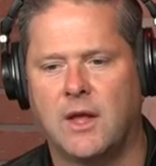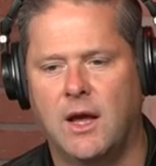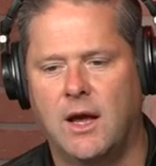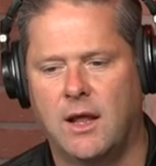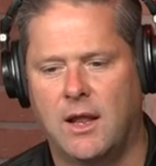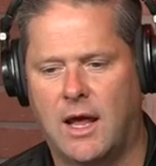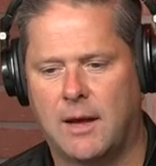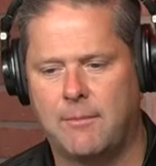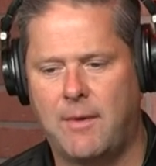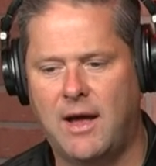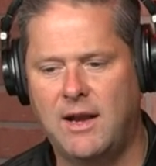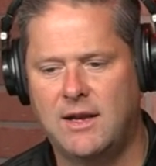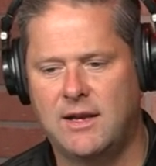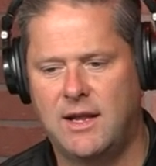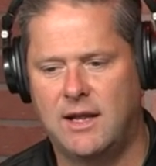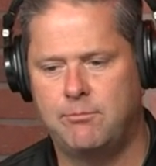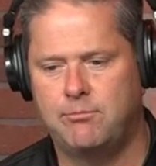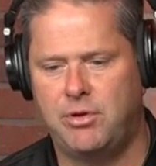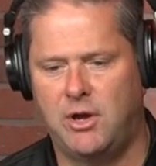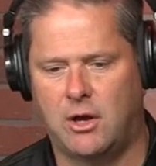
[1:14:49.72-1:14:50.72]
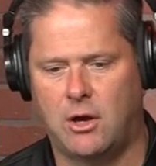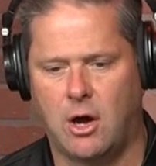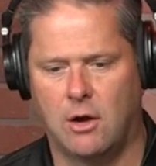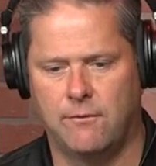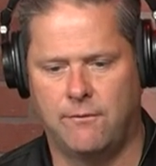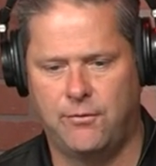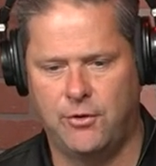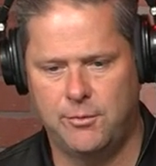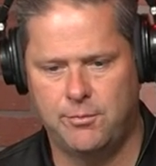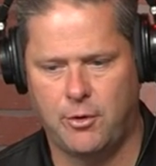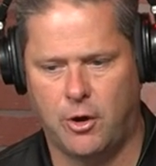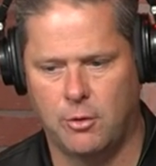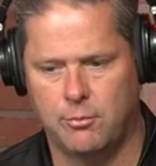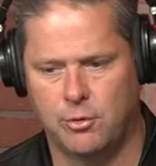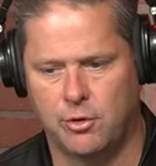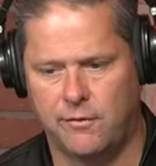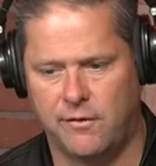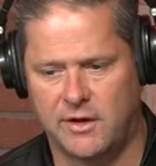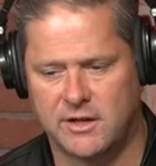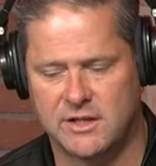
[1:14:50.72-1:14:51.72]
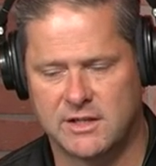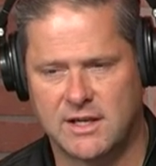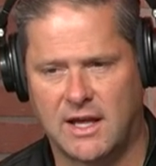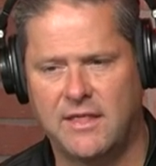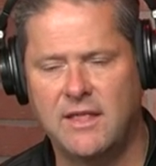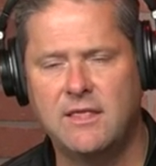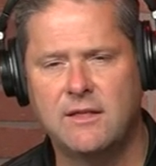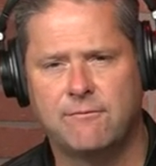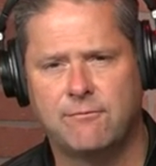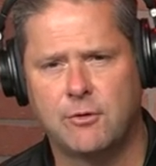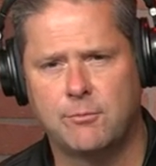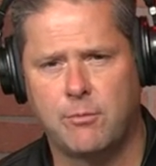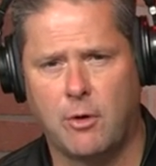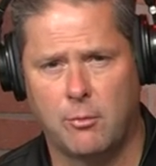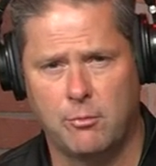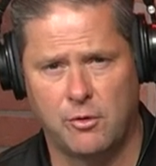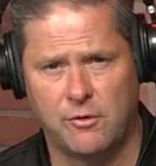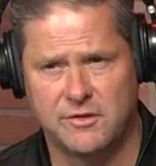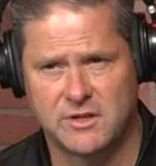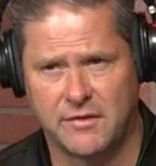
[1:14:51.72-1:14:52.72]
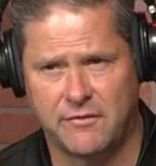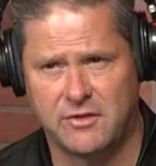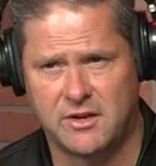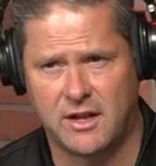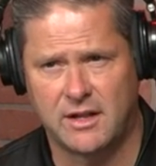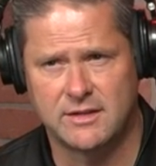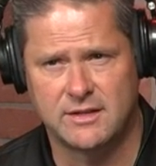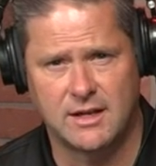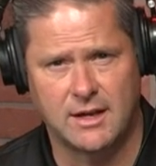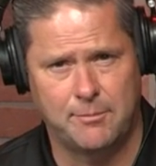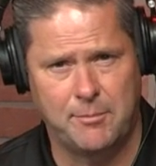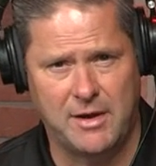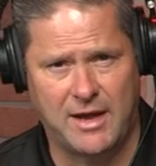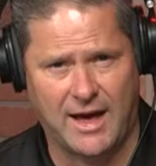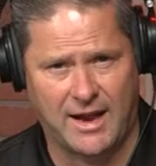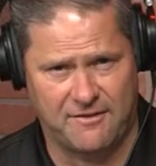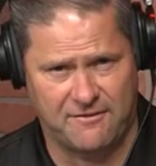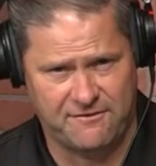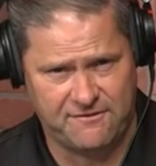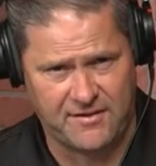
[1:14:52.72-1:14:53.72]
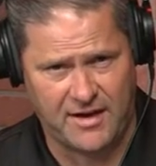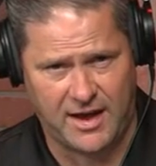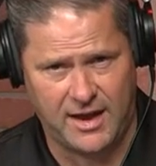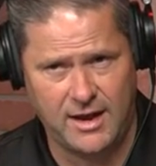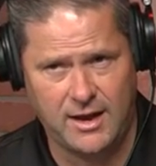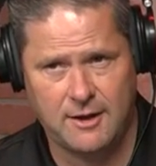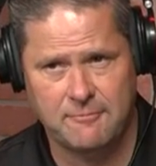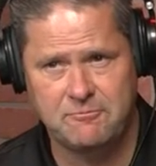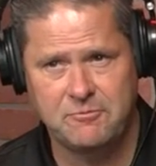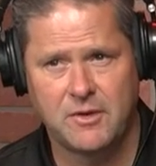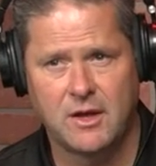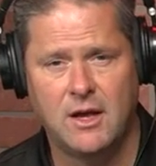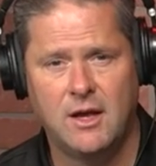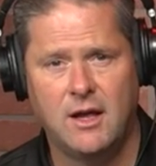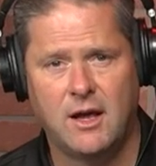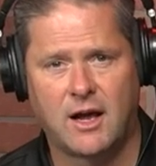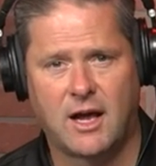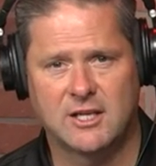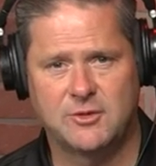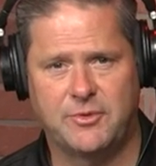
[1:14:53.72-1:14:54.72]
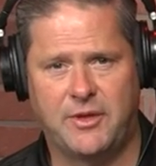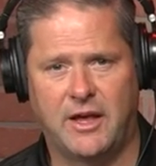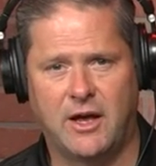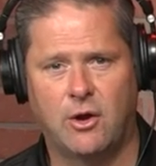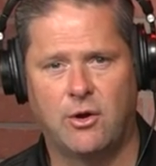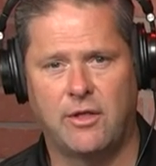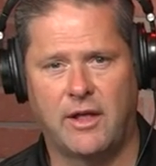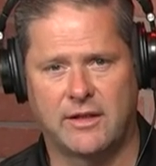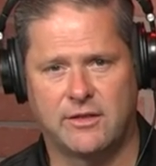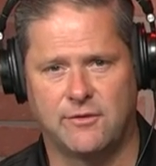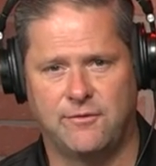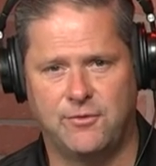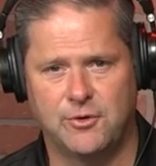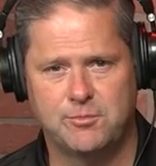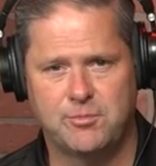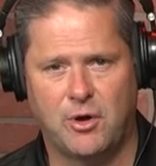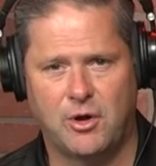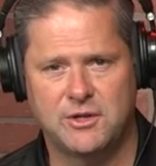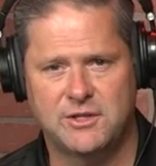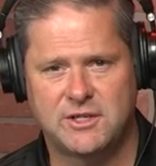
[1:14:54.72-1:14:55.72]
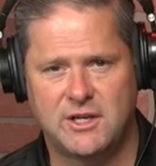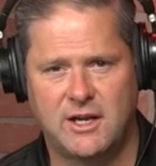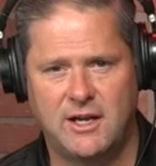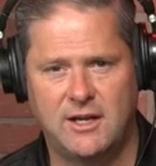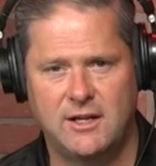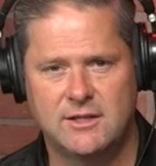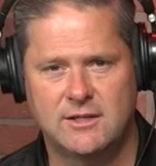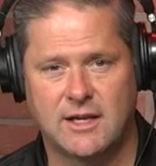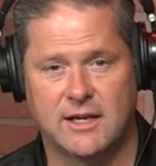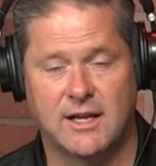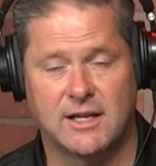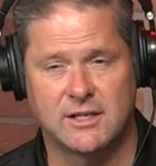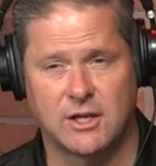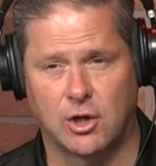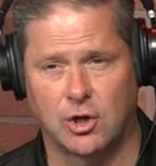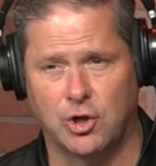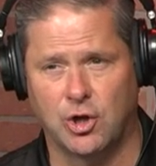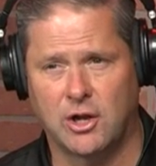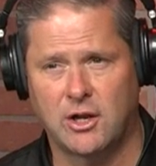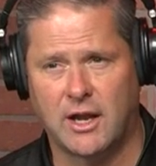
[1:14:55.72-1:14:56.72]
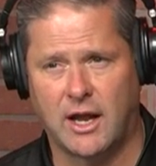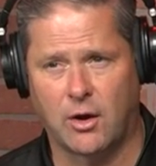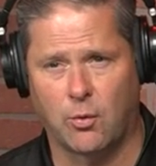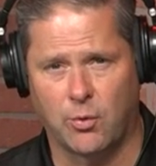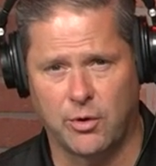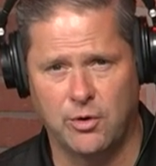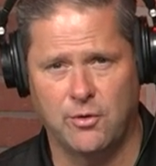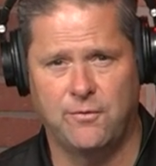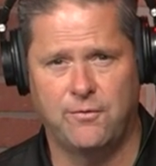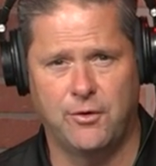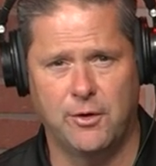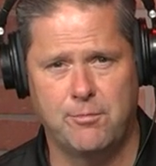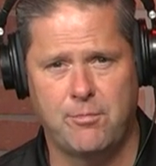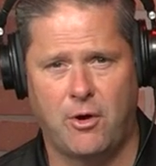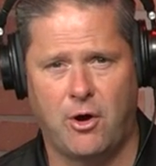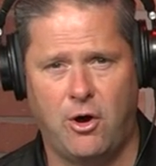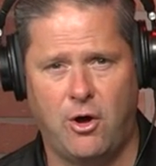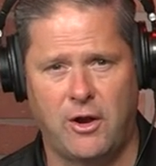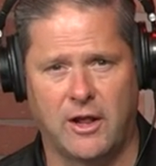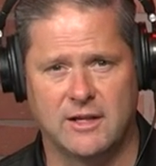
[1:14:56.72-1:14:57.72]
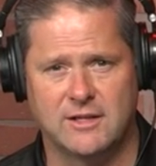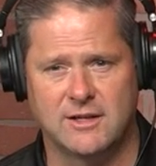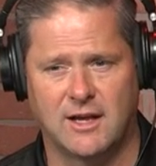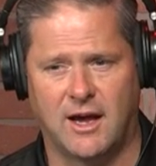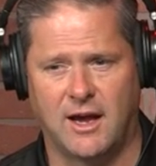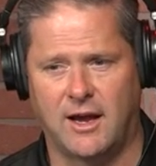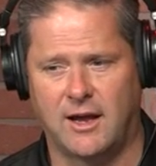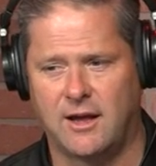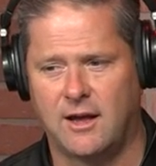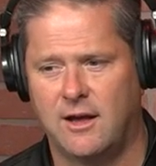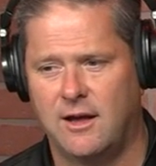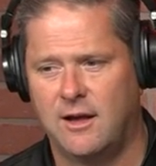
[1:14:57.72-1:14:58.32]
nitpick on football movies is I think the football movies have a tendency to be kind of fake. Because when they go to, like, the football scenes, it doesn't look like real football. It's like,